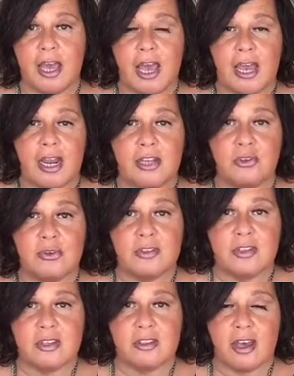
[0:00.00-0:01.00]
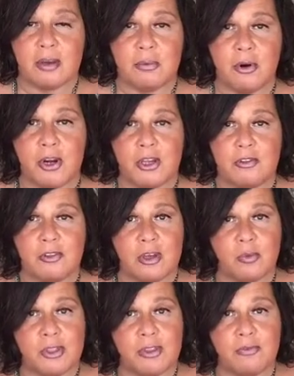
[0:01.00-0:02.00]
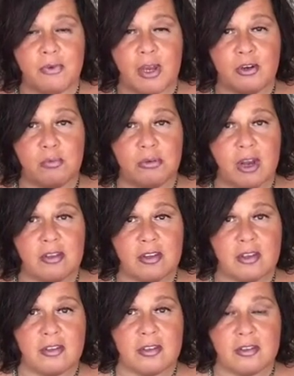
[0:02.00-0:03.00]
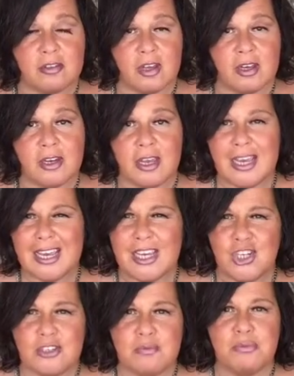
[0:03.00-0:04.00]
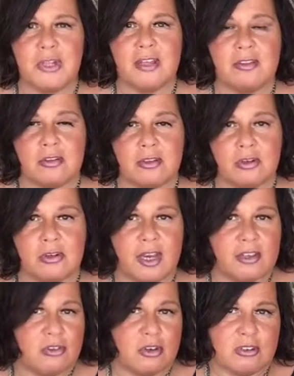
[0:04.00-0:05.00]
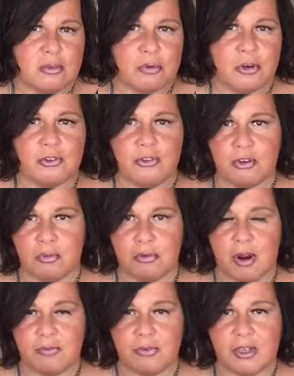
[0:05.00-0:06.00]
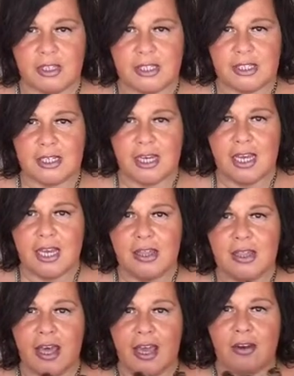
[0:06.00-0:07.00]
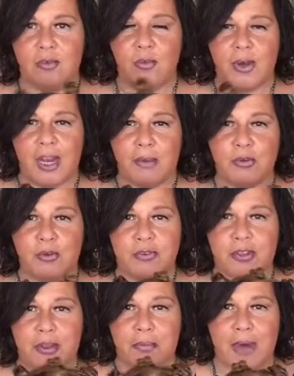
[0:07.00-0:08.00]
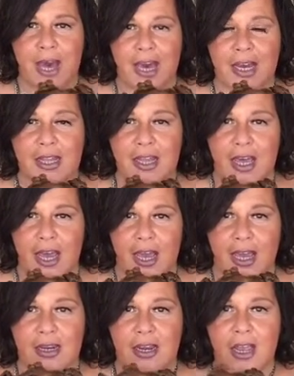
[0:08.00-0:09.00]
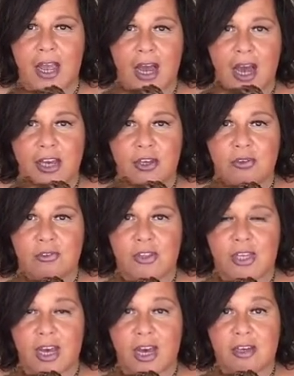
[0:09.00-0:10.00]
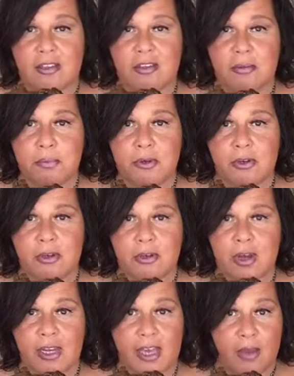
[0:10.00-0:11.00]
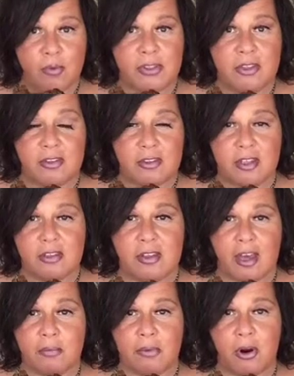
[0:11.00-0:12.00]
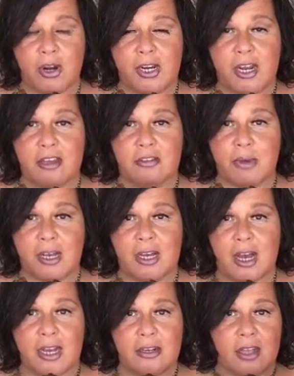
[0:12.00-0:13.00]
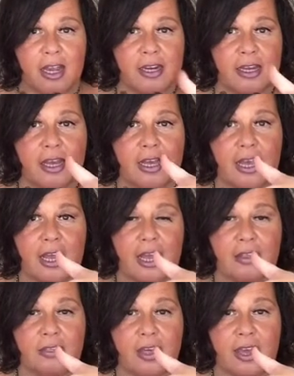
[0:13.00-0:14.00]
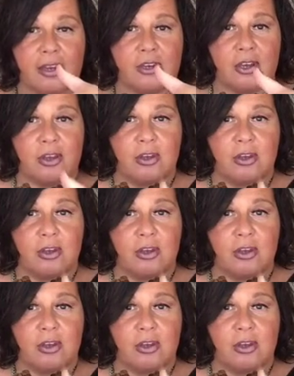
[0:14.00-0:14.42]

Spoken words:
and I do a zigzag parting so that when the final process is done, it just blends a little nicer. It's a personal preference. Then when I move to the back of the head, I use the occipital, again with the zigzag parting as my guideline, and then